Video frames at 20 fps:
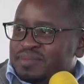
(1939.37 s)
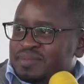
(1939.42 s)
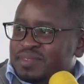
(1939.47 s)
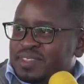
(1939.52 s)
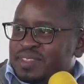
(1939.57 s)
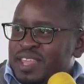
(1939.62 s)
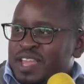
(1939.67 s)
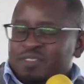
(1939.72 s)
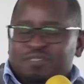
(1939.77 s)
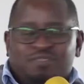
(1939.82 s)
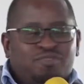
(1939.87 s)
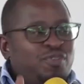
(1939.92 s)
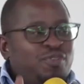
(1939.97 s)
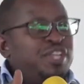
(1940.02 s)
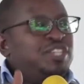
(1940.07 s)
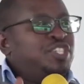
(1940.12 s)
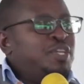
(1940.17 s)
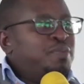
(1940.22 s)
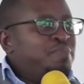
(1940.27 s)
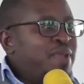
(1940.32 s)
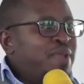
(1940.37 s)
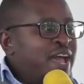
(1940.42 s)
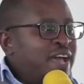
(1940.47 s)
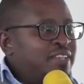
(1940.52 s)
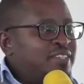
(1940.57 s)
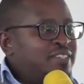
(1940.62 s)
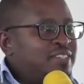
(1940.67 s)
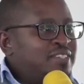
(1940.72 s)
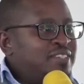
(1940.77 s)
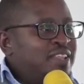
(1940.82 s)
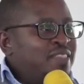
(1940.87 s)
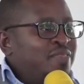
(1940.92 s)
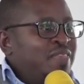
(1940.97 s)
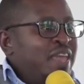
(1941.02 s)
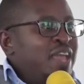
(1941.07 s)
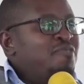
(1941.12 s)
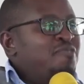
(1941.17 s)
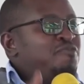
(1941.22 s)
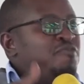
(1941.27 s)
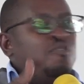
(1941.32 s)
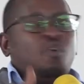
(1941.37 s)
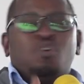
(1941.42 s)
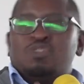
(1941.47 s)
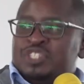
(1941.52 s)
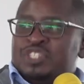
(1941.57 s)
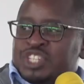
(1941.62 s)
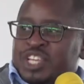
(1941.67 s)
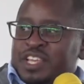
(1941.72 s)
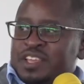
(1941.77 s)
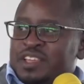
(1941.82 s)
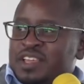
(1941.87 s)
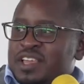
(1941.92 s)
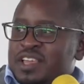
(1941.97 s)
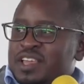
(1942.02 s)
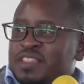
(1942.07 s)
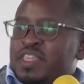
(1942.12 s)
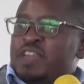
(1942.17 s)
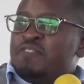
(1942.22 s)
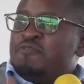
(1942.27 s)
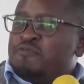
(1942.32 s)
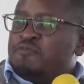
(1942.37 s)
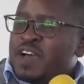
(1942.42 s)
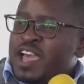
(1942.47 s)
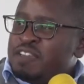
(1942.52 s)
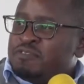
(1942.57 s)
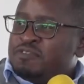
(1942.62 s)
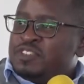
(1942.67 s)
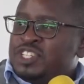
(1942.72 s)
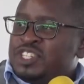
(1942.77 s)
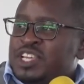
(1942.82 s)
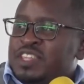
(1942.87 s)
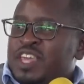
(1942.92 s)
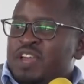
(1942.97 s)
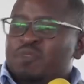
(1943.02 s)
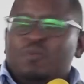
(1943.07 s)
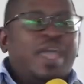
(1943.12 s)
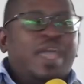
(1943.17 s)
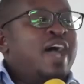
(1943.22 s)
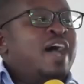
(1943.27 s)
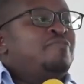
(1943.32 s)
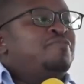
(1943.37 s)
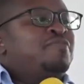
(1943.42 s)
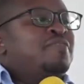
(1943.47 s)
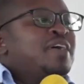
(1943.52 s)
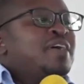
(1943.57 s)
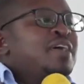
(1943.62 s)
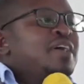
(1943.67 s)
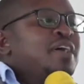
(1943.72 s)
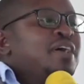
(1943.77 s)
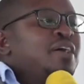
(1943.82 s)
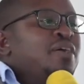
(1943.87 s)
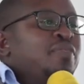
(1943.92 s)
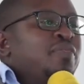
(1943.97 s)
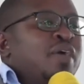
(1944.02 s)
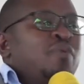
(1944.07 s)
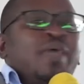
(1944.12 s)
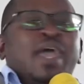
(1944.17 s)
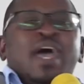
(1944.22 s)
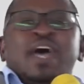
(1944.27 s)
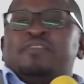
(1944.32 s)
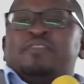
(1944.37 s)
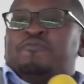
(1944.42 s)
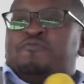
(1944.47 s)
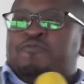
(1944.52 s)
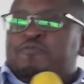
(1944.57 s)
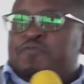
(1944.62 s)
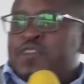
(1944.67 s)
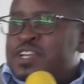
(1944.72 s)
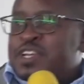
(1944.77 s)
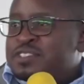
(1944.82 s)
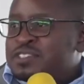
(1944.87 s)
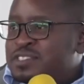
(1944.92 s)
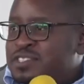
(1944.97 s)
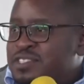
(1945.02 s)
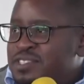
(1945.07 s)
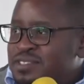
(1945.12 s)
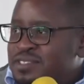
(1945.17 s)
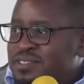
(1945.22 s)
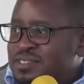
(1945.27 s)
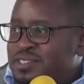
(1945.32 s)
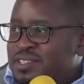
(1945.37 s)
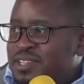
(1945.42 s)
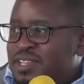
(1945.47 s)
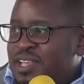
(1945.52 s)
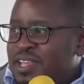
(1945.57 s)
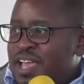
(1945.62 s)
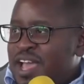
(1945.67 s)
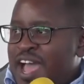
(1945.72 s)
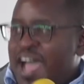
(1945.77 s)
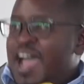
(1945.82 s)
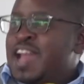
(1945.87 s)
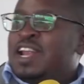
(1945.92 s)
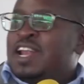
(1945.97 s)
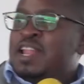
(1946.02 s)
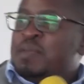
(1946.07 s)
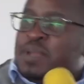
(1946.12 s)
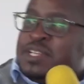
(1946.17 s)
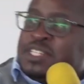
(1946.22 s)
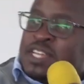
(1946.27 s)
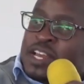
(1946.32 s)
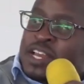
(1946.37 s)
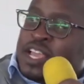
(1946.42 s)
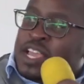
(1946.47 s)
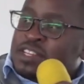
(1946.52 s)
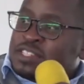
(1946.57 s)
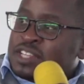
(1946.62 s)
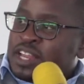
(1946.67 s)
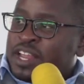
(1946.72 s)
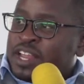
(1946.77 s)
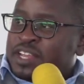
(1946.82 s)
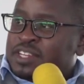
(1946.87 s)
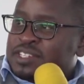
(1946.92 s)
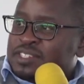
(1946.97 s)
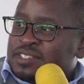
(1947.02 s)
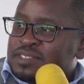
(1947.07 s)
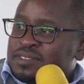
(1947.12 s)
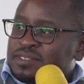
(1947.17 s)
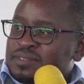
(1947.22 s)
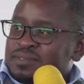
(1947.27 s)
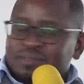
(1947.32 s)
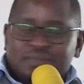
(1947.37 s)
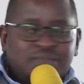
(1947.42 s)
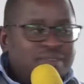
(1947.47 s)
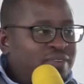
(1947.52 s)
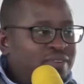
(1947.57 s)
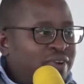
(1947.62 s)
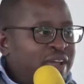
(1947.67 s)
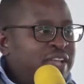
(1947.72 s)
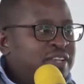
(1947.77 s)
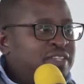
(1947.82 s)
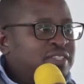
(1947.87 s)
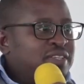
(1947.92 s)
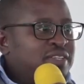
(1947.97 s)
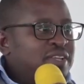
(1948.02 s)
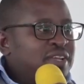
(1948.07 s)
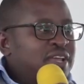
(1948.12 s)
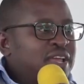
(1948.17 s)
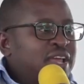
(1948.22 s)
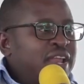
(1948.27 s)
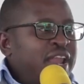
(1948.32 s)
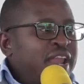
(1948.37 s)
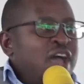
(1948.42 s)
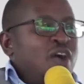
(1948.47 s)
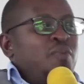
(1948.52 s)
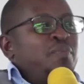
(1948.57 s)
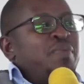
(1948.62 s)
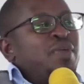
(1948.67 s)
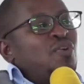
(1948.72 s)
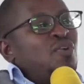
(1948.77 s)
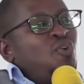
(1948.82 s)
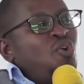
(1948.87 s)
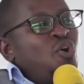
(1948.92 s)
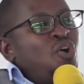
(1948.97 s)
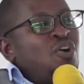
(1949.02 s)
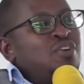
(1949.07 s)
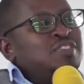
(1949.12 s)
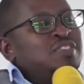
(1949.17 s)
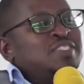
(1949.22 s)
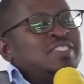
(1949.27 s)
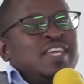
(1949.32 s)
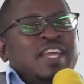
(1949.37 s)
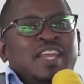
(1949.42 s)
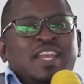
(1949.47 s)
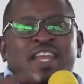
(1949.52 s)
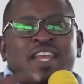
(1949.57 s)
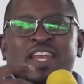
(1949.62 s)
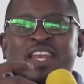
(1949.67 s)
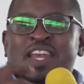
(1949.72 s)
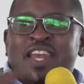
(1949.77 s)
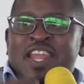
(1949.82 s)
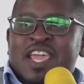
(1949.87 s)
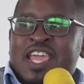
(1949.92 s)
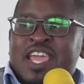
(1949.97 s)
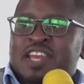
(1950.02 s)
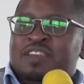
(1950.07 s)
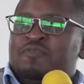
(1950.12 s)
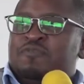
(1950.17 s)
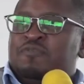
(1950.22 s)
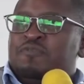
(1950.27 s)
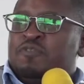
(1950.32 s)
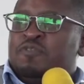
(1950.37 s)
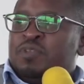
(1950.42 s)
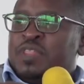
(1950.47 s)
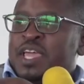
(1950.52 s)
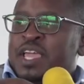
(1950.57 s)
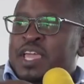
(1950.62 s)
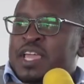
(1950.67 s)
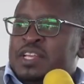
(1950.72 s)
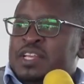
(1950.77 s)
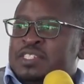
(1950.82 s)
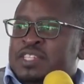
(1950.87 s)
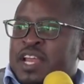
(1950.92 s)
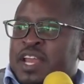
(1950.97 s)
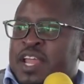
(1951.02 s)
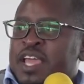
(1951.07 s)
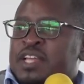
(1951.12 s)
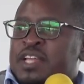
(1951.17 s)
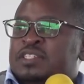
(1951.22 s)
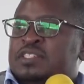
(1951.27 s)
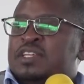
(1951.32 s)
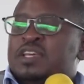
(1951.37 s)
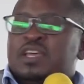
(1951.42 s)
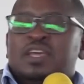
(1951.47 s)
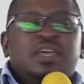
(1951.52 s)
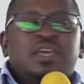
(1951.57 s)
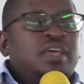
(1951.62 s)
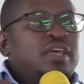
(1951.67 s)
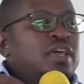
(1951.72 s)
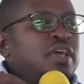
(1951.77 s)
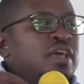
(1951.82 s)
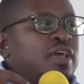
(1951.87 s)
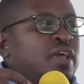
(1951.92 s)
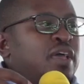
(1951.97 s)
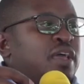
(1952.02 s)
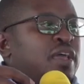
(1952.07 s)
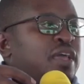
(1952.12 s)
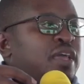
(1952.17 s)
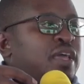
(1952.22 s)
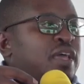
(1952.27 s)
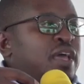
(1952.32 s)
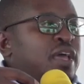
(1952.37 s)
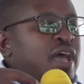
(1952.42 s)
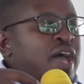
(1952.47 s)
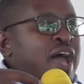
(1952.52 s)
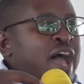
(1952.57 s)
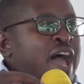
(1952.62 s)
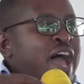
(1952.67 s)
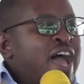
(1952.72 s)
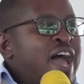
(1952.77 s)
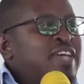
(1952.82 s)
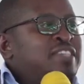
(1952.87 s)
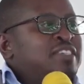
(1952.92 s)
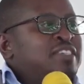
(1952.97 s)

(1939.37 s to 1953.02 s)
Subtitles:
then 3G plus, then 4G, then 5G. Then we had fixed unlimited internet, right? Now, because the need for the internet has